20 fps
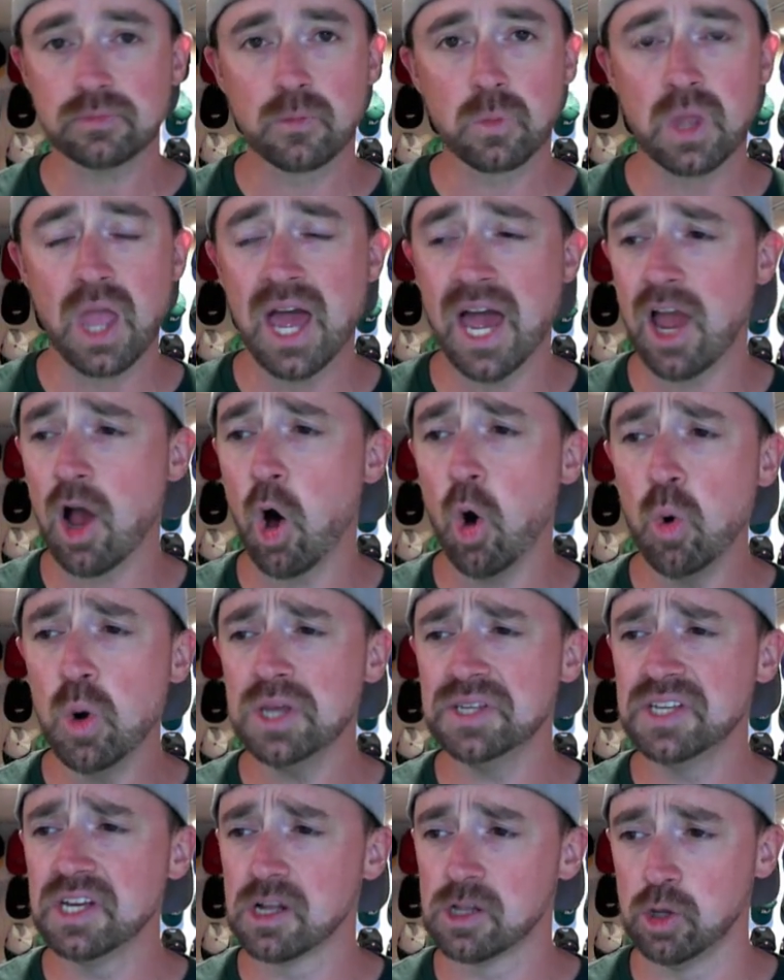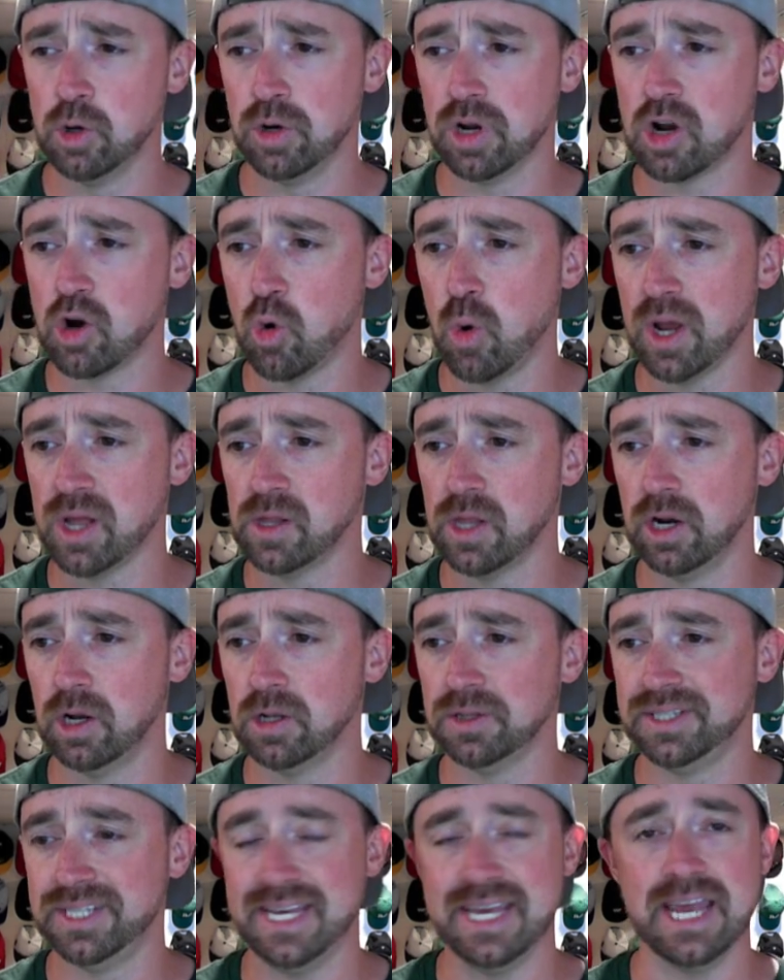I always include a quick little
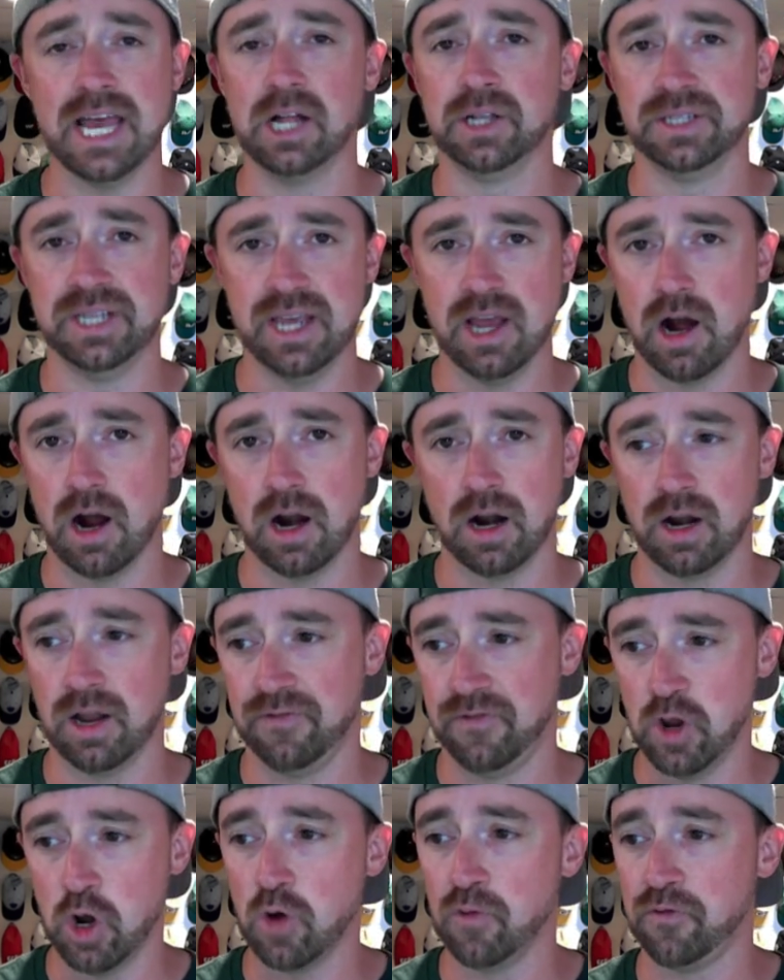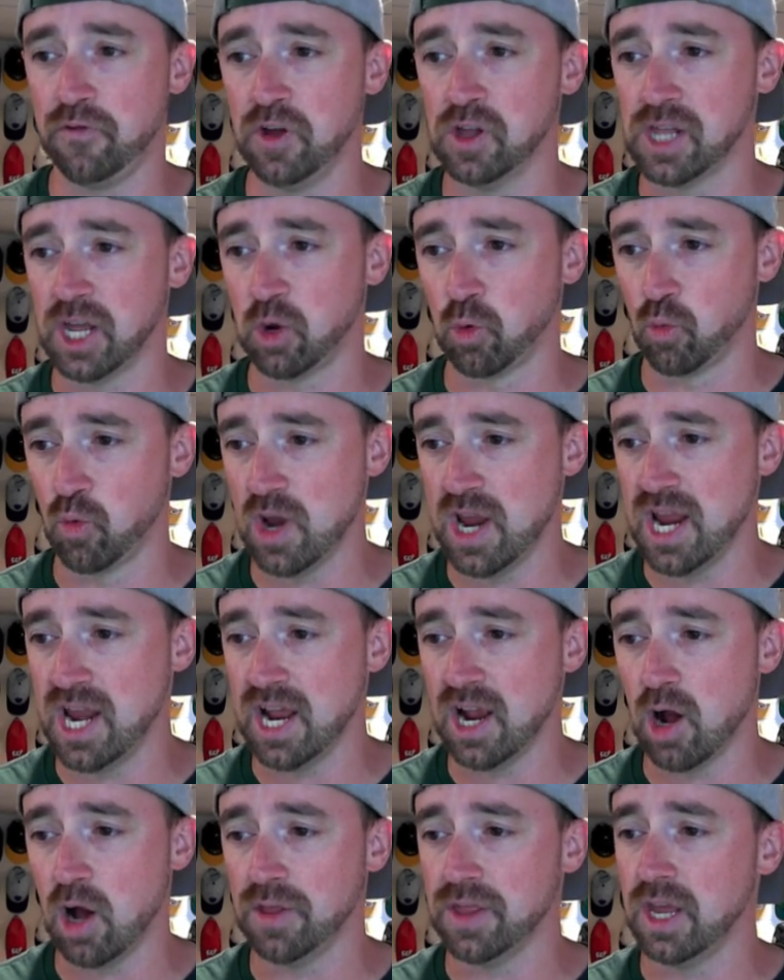TLDR if you don't feel like
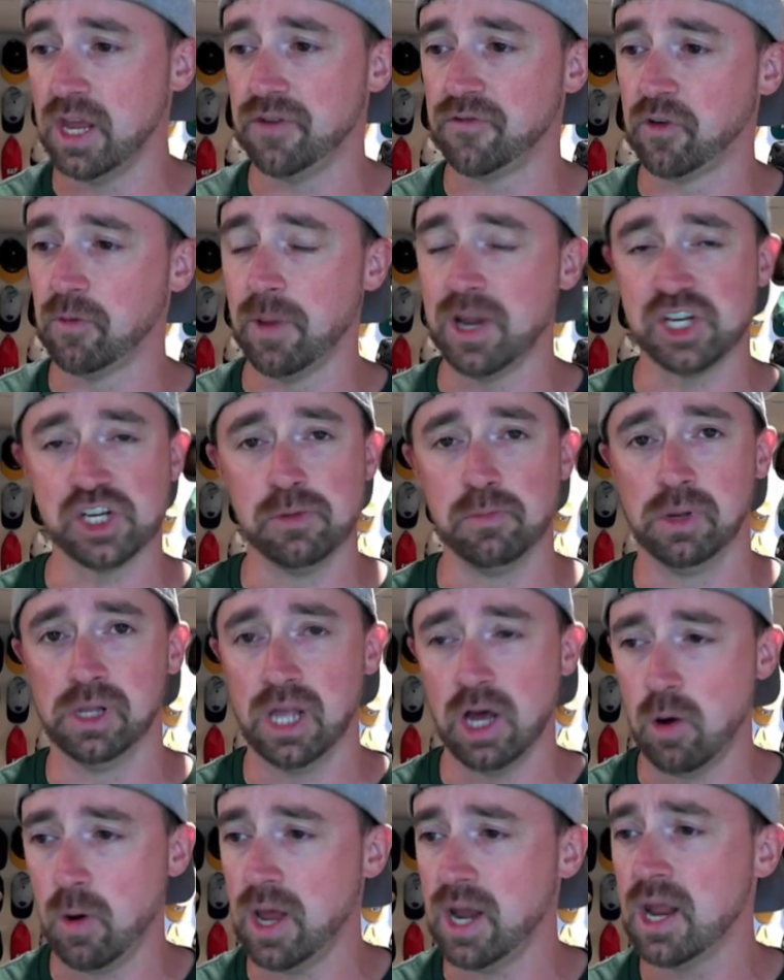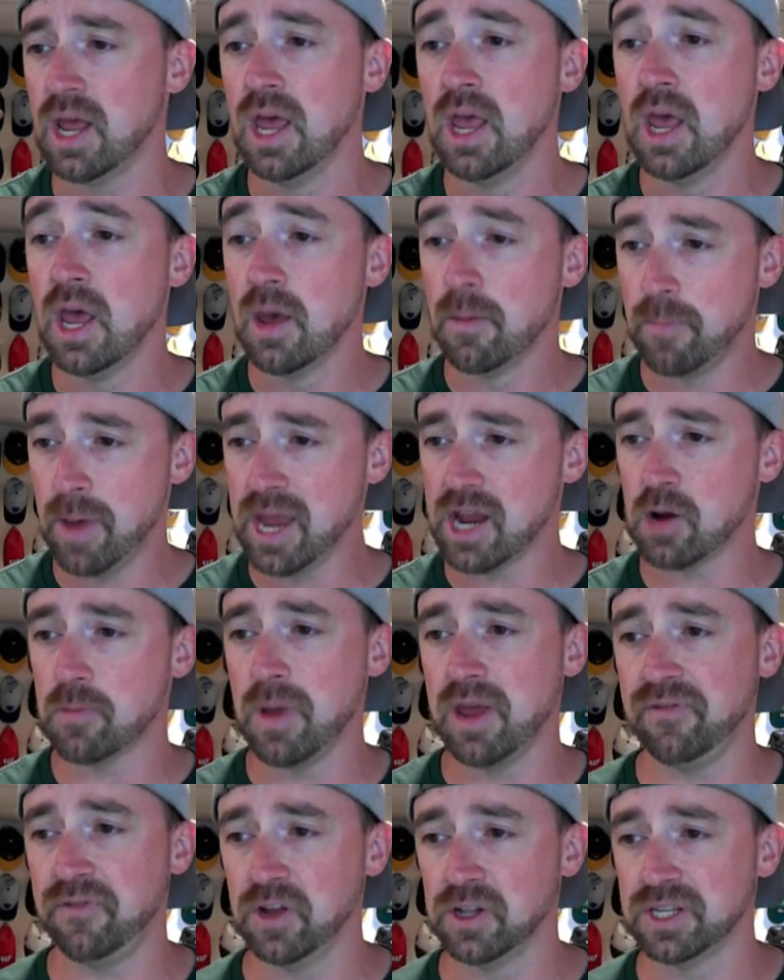reading all the information below it. Baker
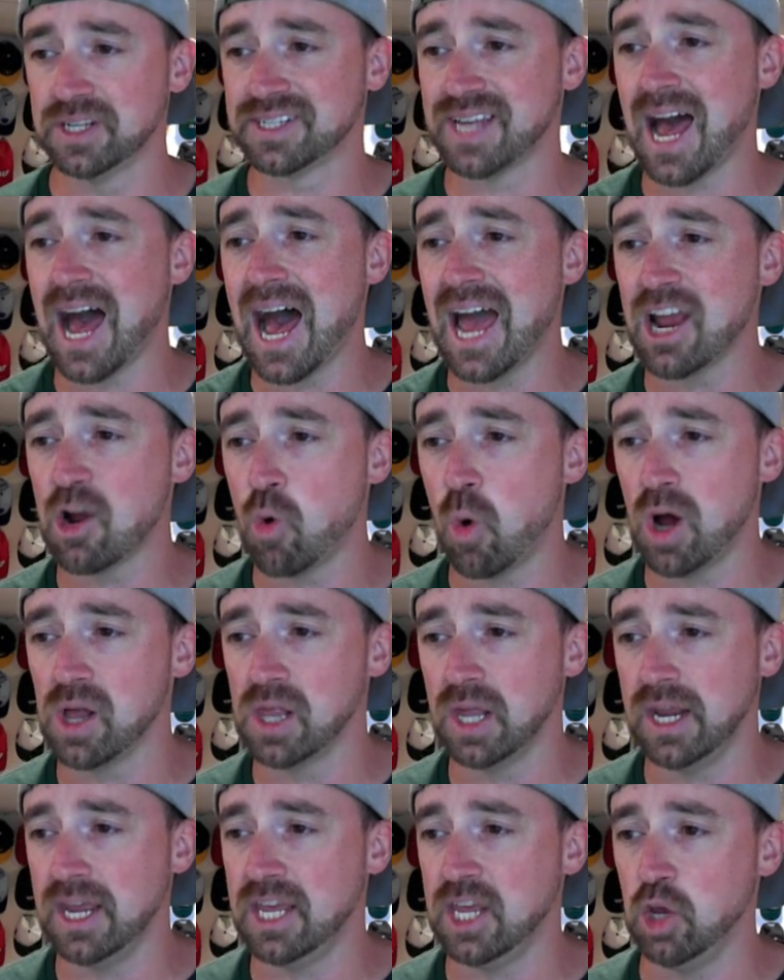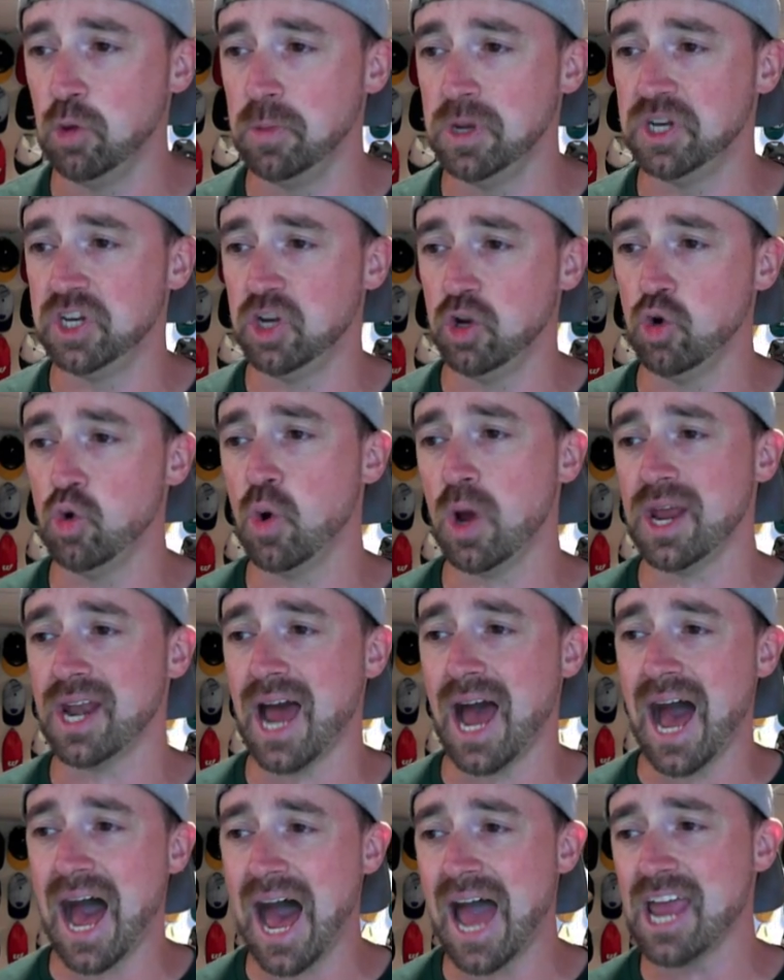Mayfield is a high-quality QB2 and a
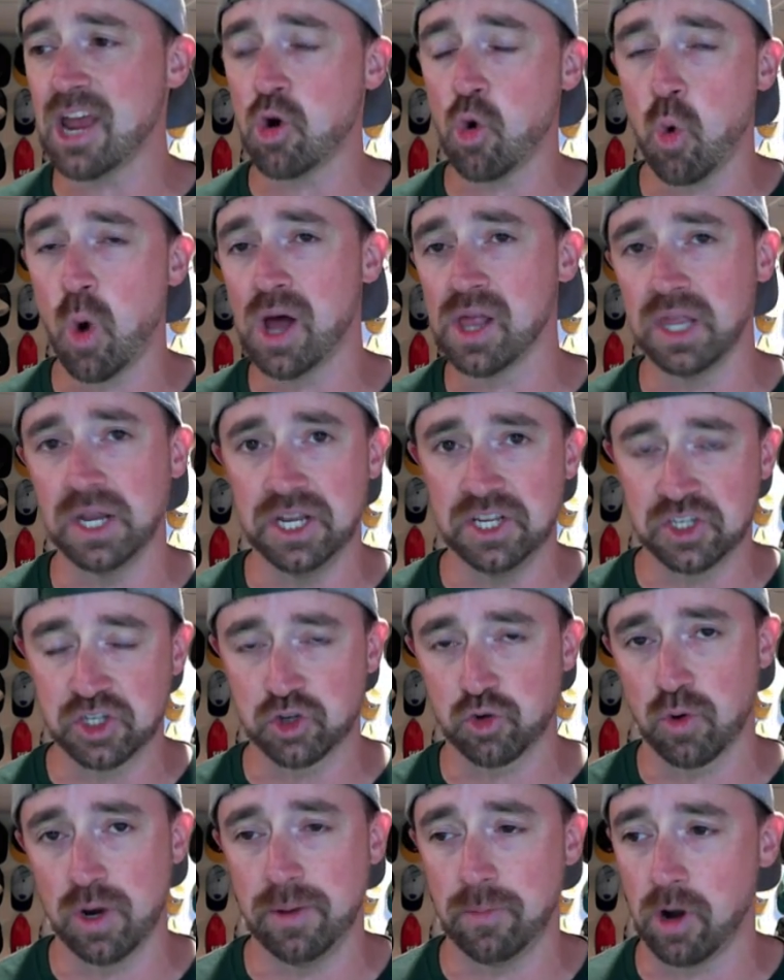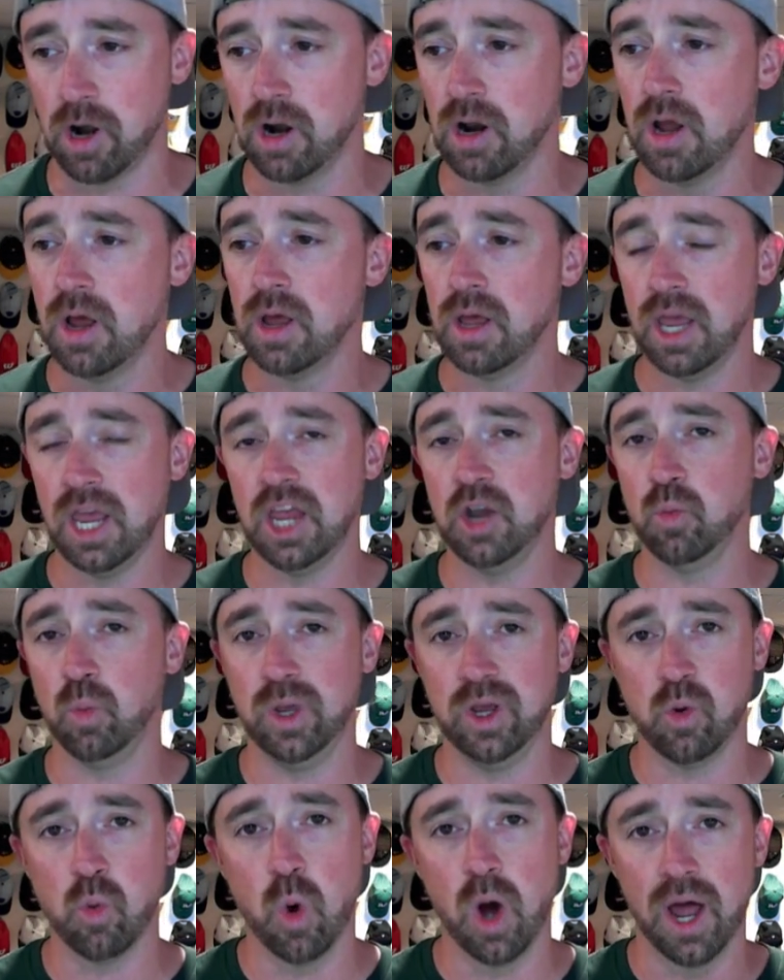high-quality streamer in
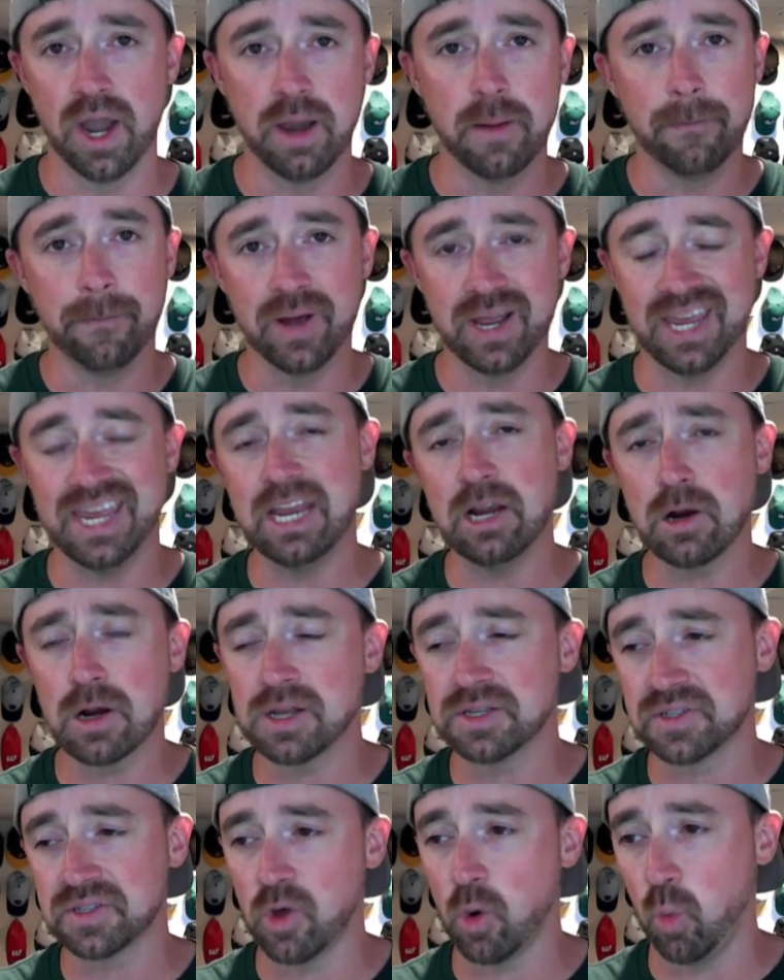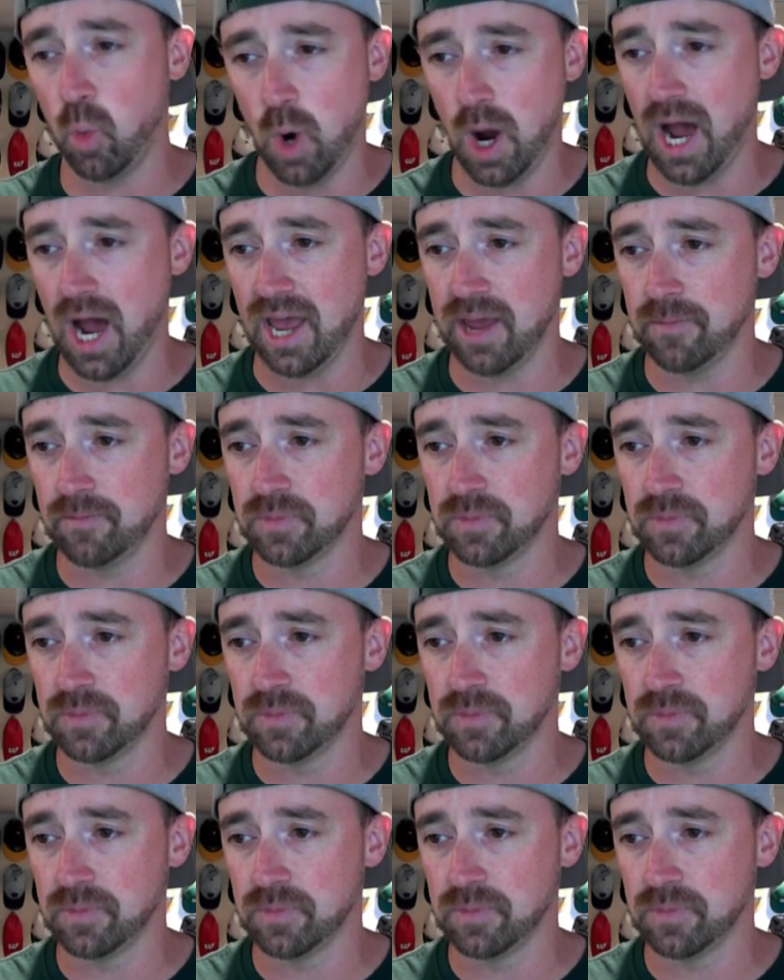week 1. But here is the why.